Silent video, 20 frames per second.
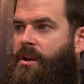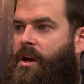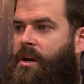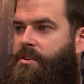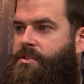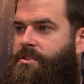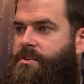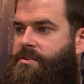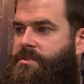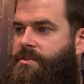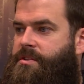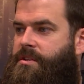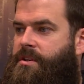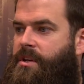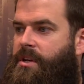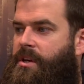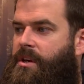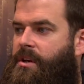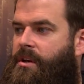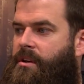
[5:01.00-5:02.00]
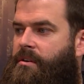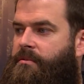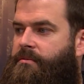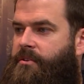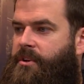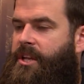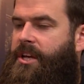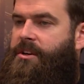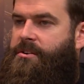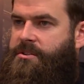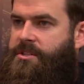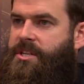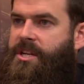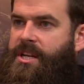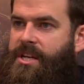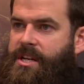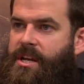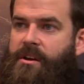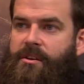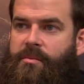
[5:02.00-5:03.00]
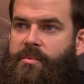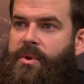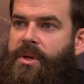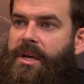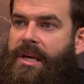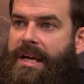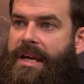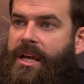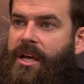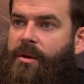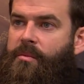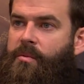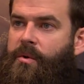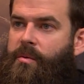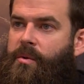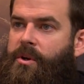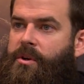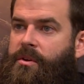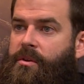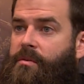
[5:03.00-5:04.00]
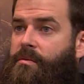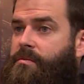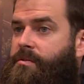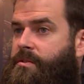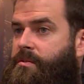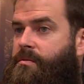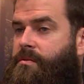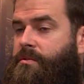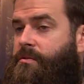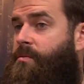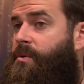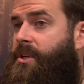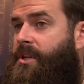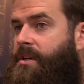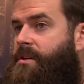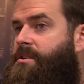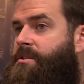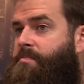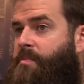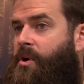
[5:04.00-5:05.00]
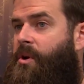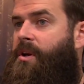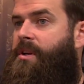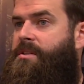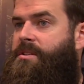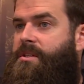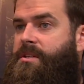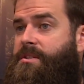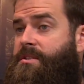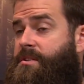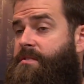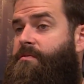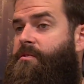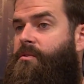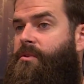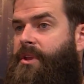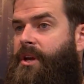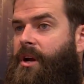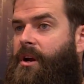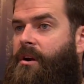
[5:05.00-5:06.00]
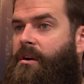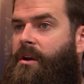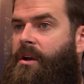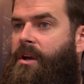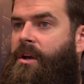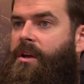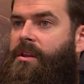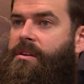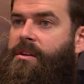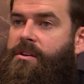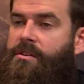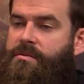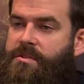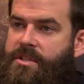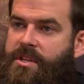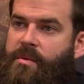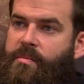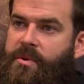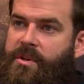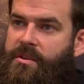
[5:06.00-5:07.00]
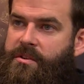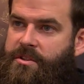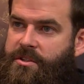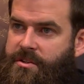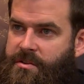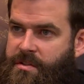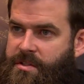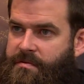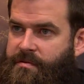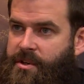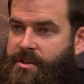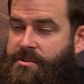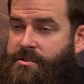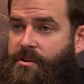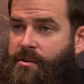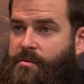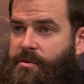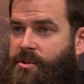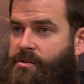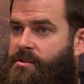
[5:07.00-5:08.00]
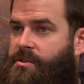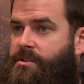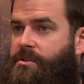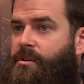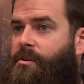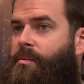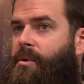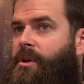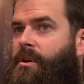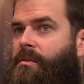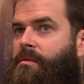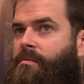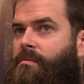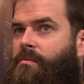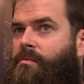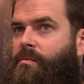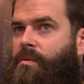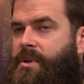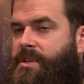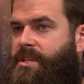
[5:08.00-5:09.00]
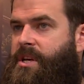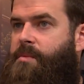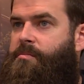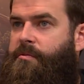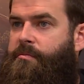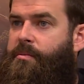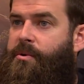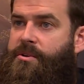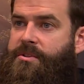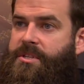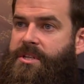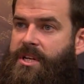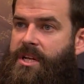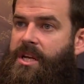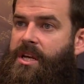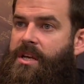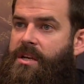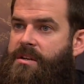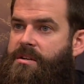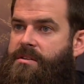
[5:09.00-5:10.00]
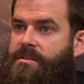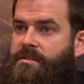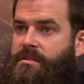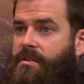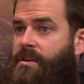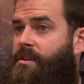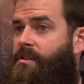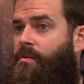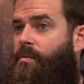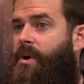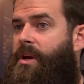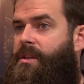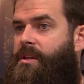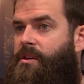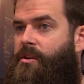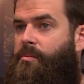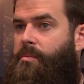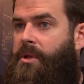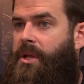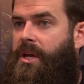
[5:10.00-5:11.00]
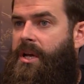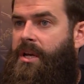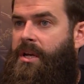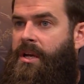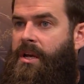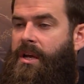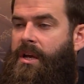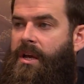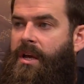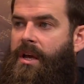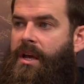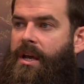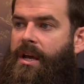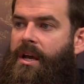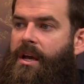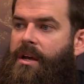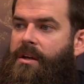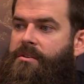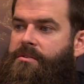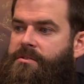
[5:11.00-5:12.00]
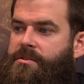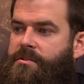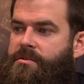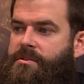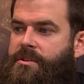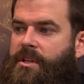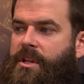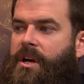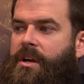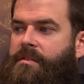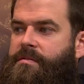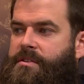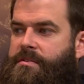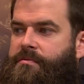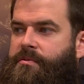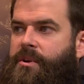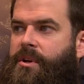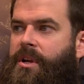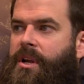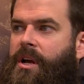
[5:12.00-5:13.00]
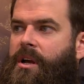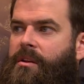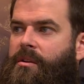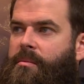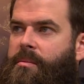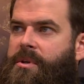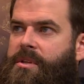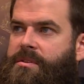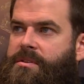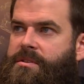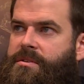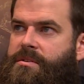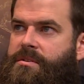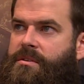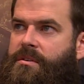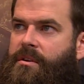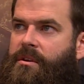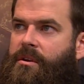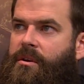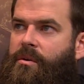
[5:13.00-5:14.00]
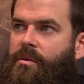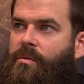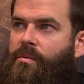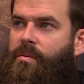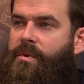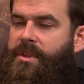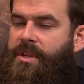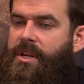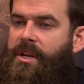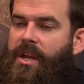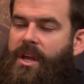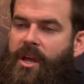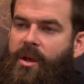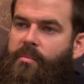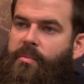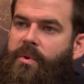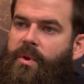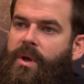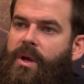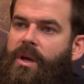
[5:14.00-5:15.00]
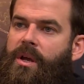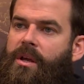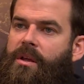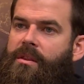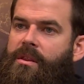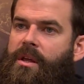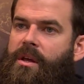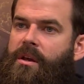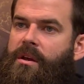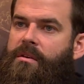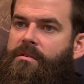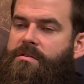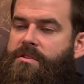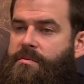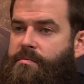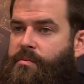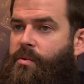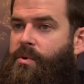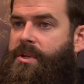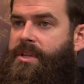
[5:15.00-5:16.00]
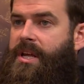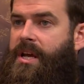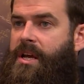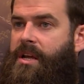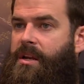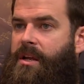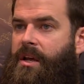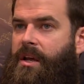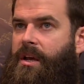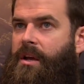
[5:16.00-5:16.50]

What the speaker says: not just feel like you're sitting down to play a game. We want you to really experience it as if you're there, that you step into the shoes of Artyom and you determine what type of person he is in the way that you play. And so there's a lot of different elements, within gameplay that support that.